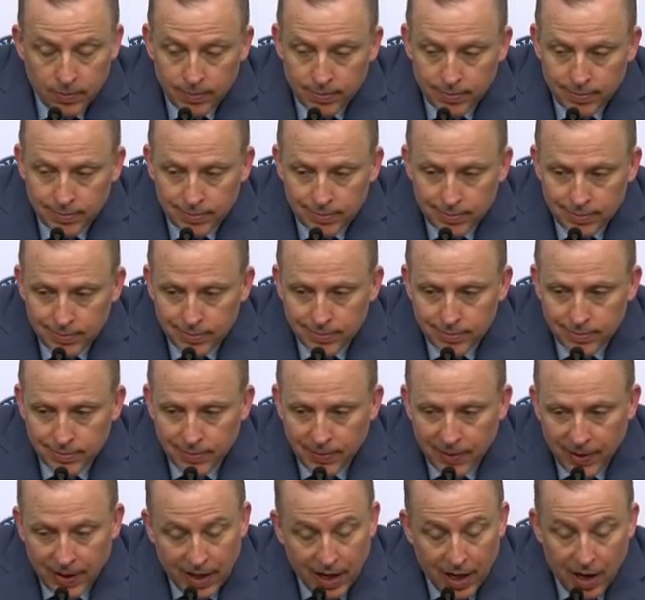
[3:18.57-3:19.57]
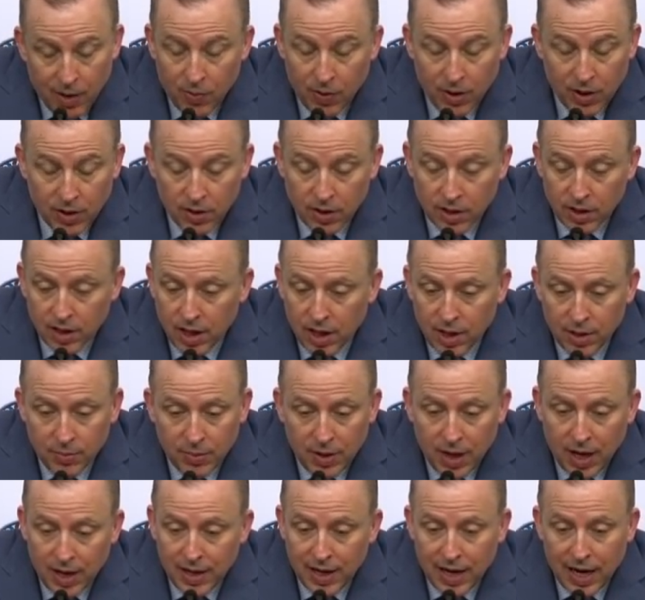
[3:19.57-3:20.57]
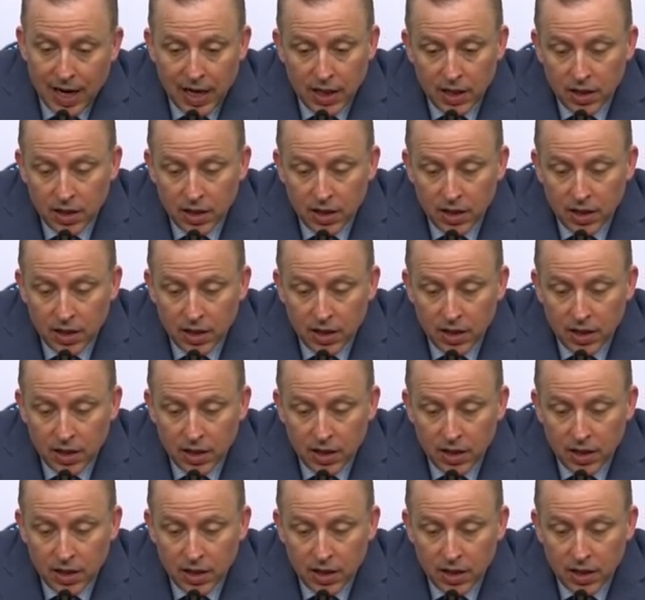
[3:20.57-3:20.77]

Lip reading: Yeah, I want to look at him.